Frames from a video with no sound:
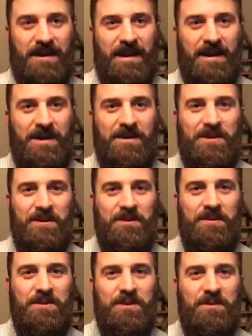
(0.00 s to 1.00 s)
And
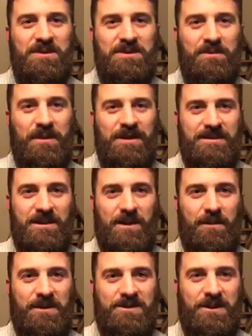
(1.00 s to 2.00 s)
you'd be surprised at how
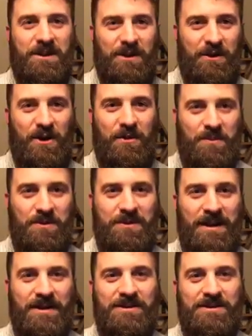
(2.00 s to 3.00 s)
much it can calm you
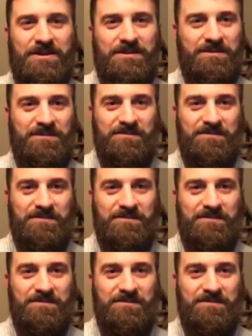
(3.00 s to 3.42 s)
down too,